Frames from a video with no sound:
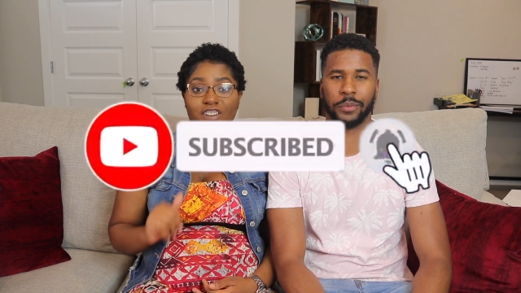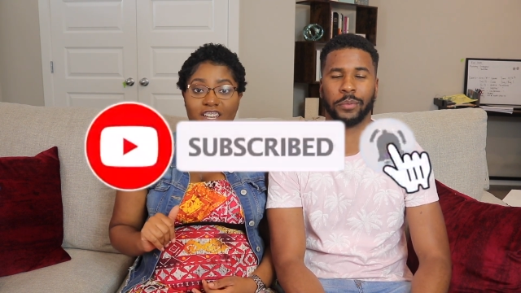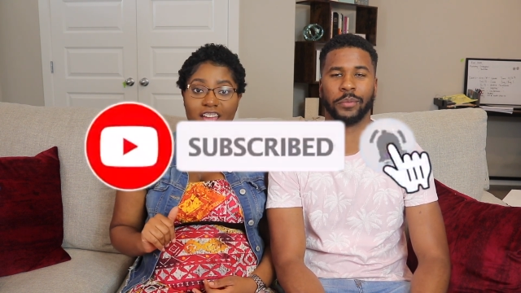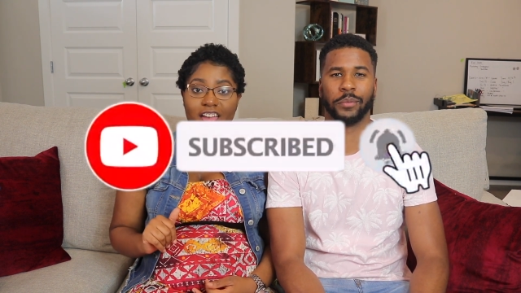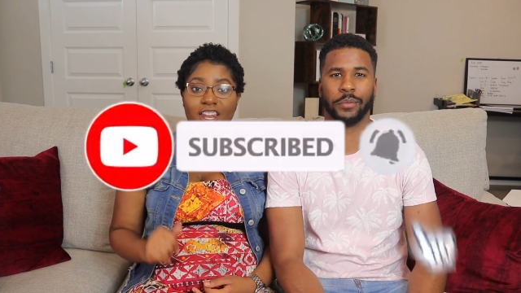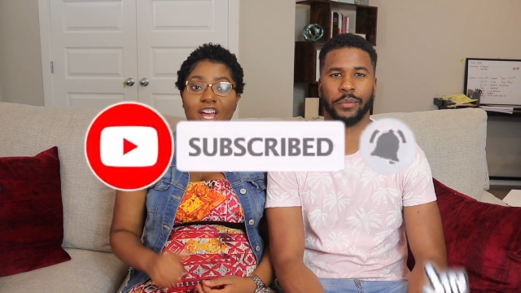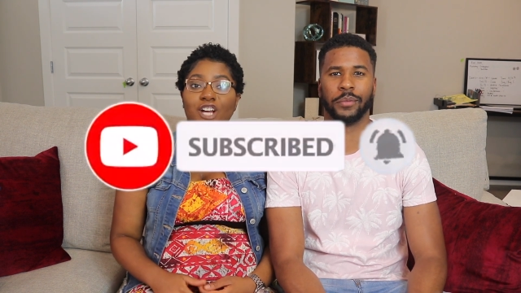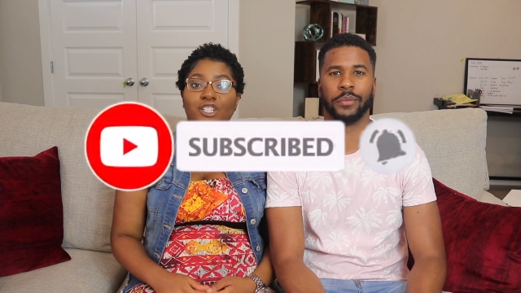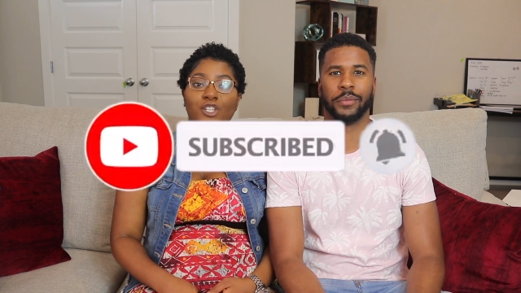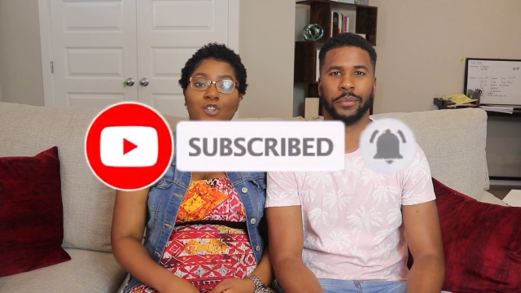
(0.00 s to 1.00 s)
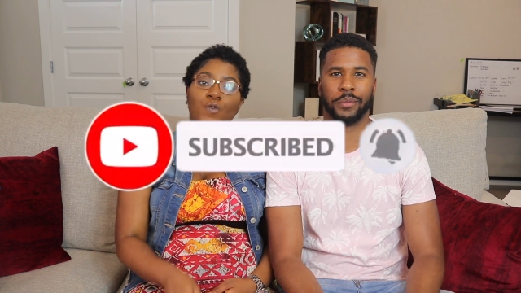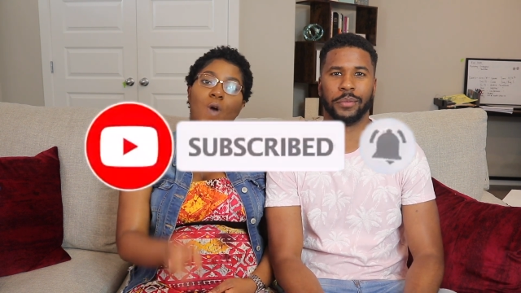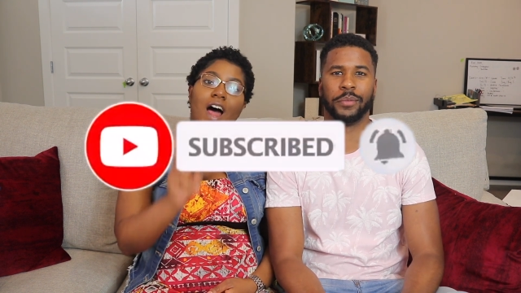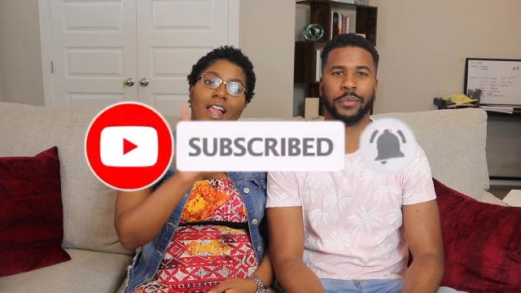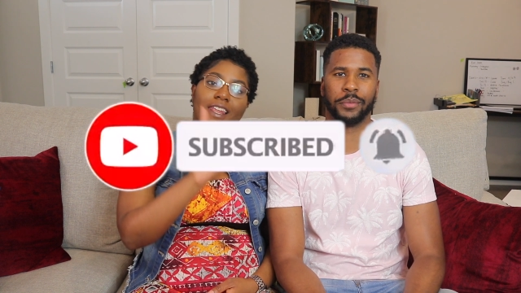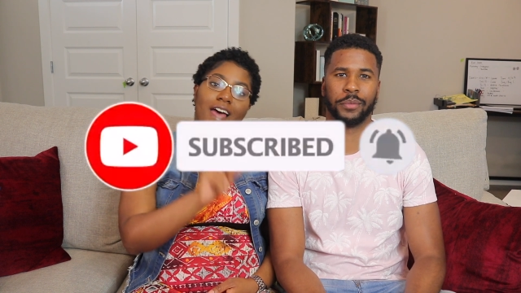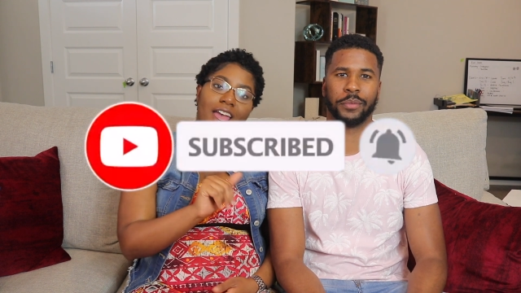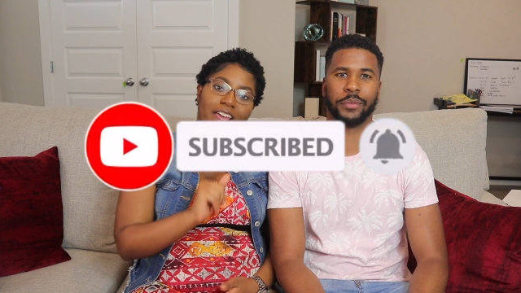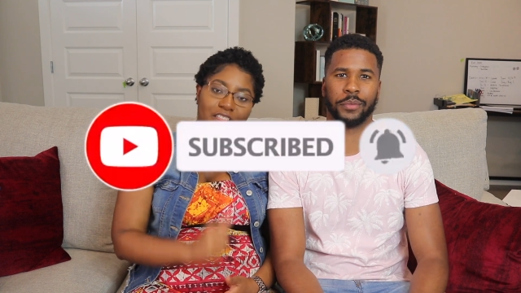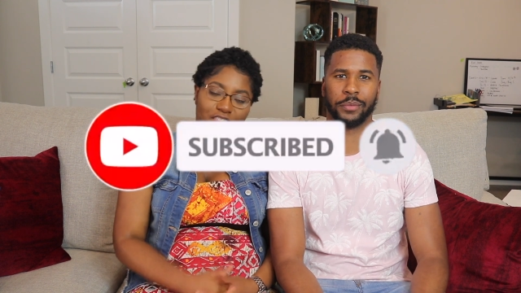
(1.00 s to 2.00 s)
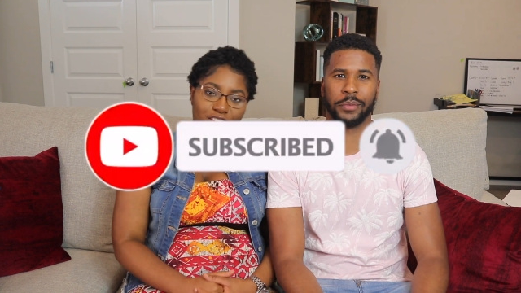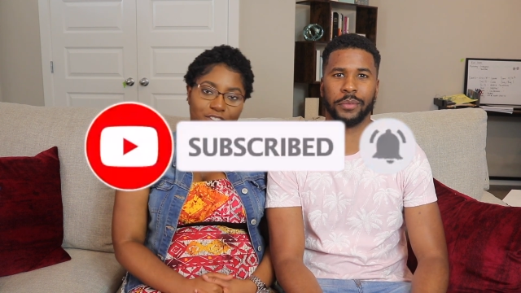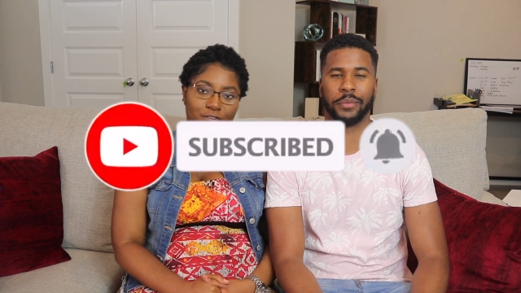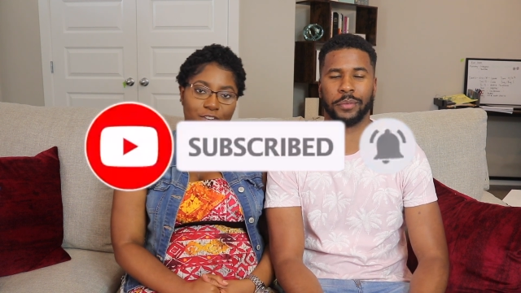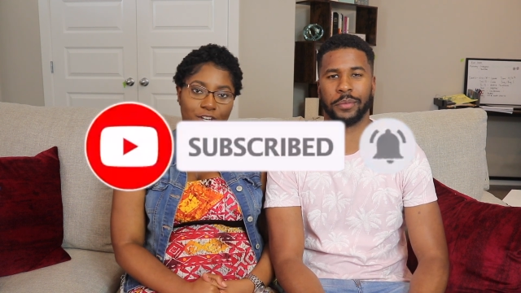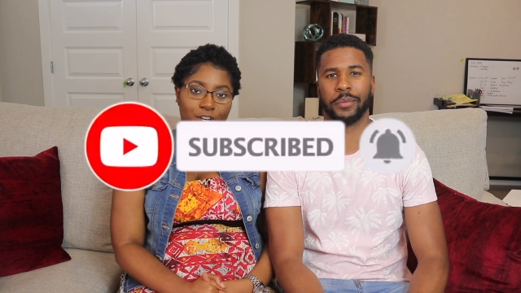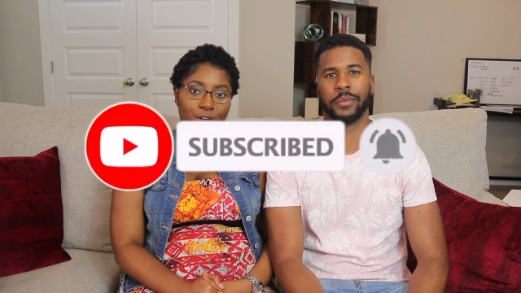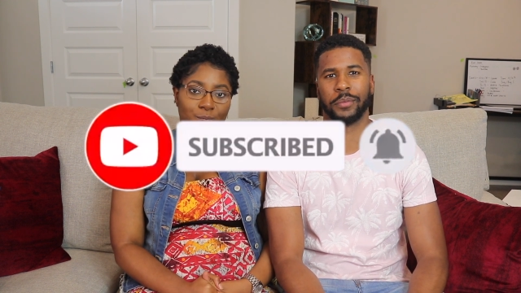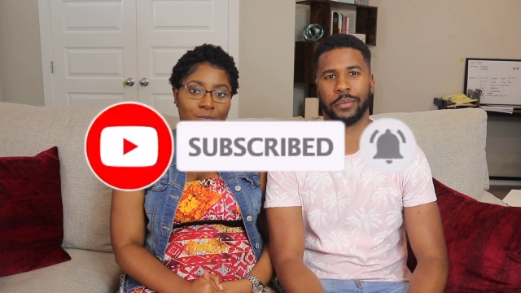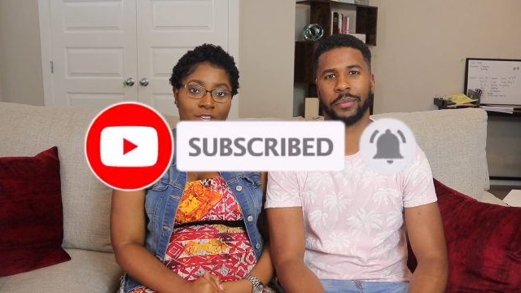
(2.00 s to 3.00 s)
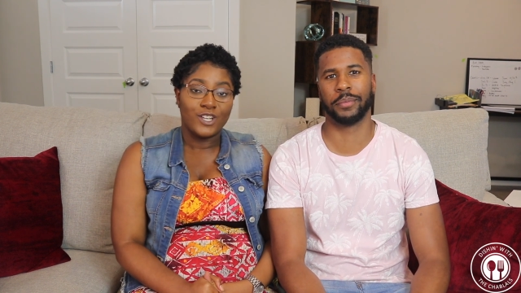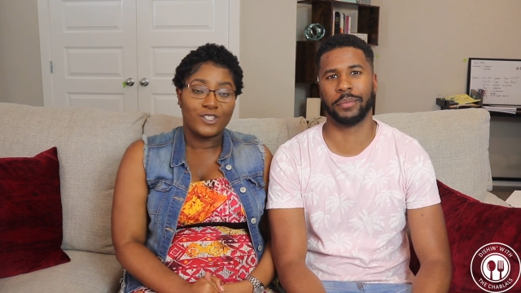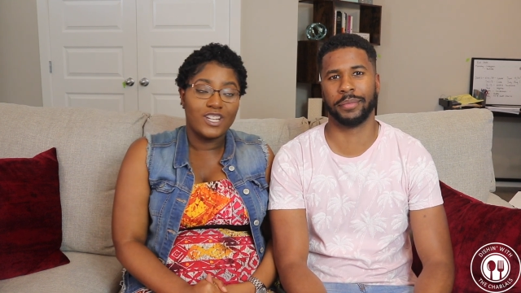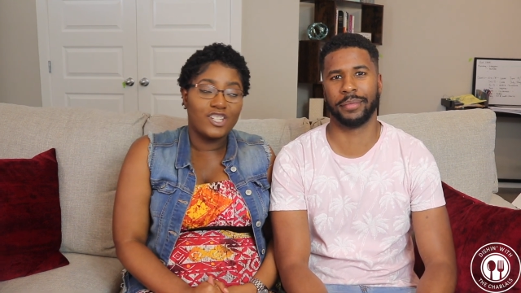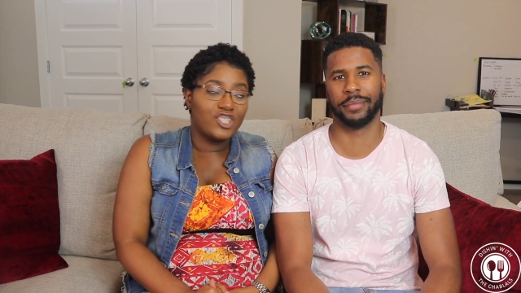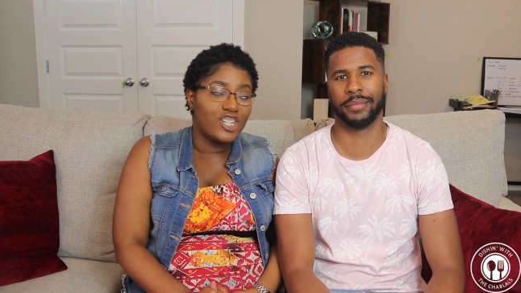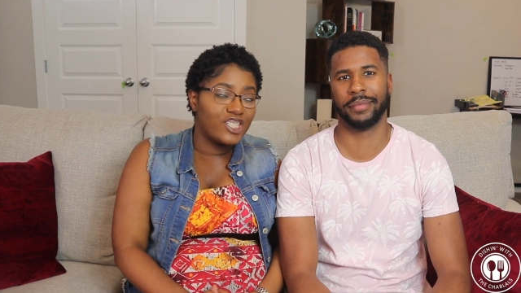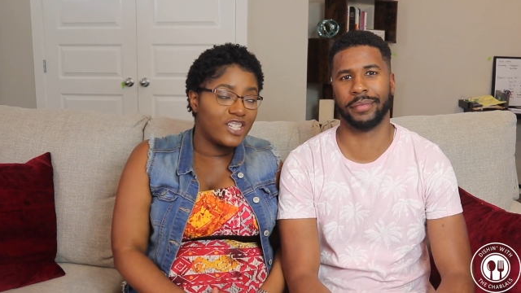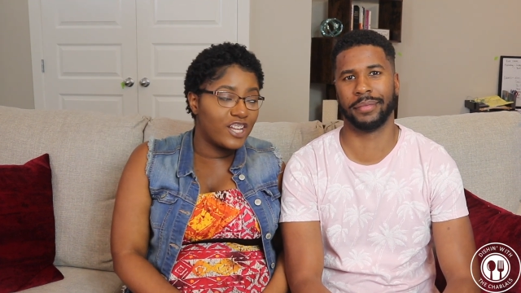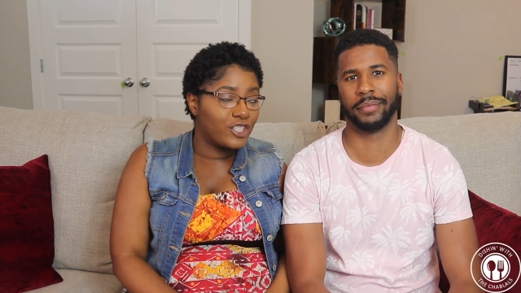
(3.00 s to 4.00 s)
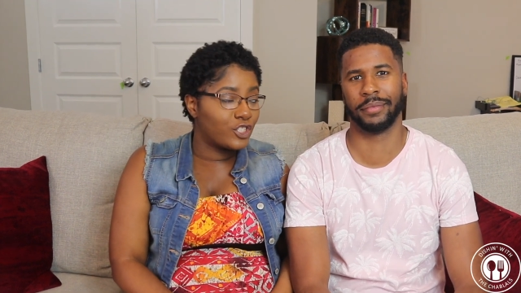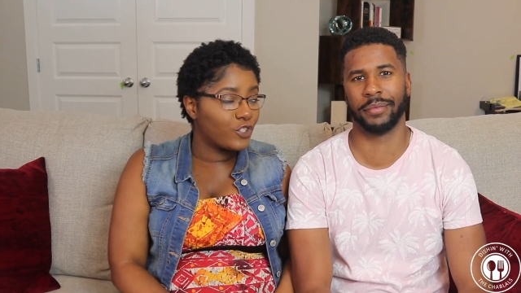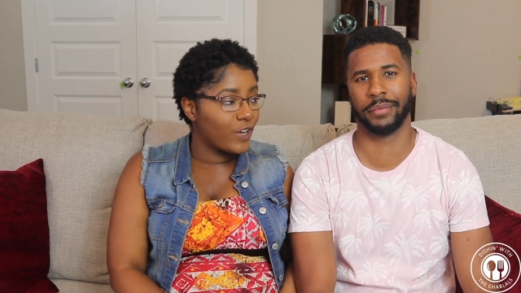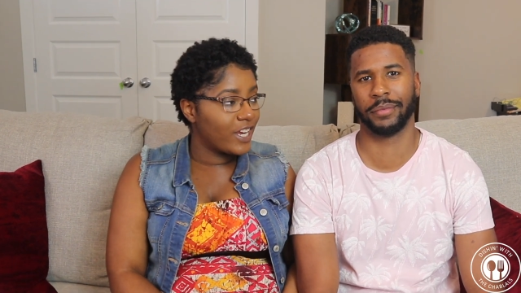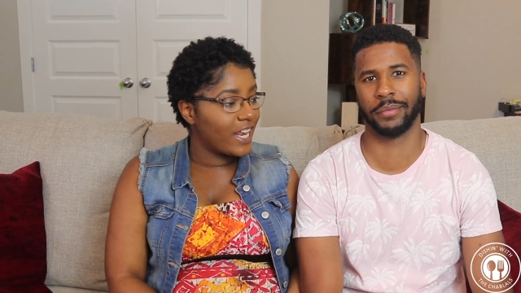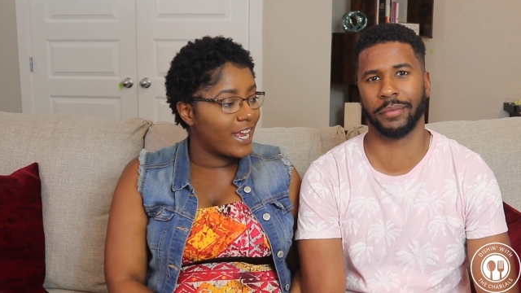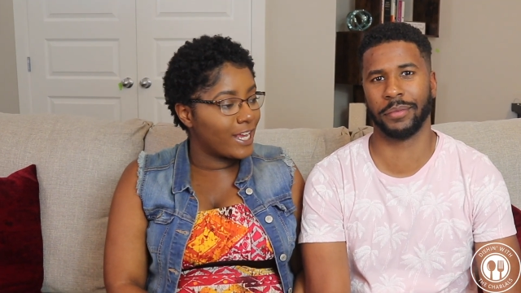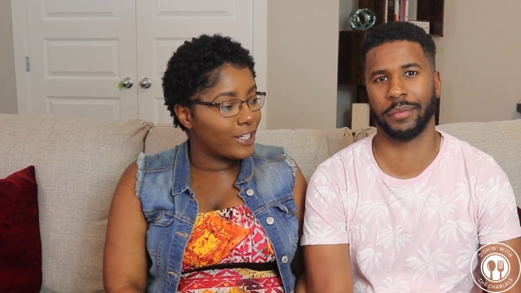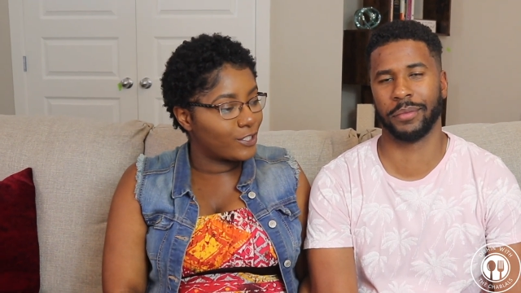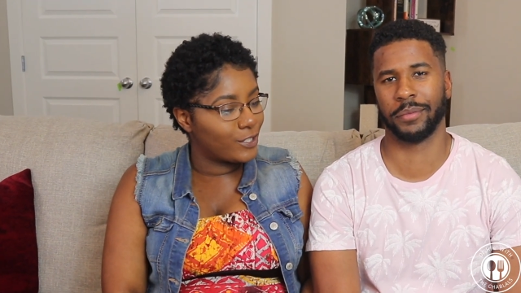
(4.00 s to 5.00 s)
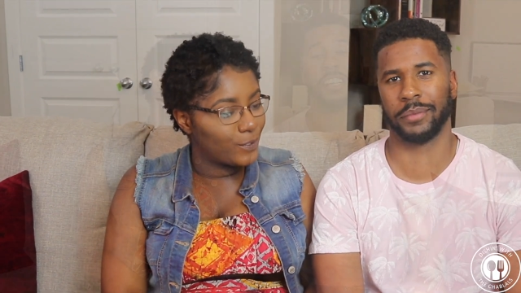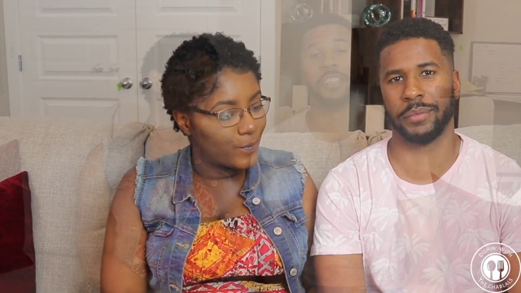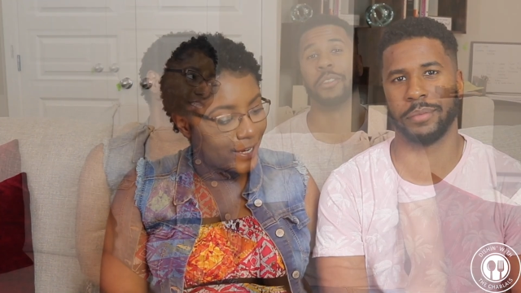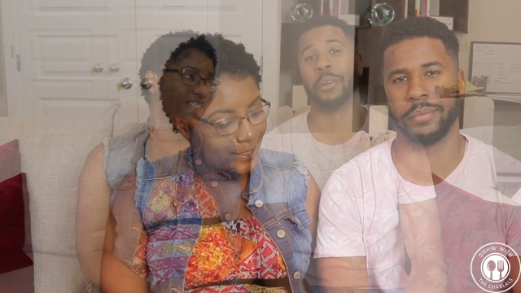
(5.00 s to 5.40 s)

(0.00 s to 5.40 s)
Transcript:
Speaker 1: forget to like this video. So let's just get straight into it.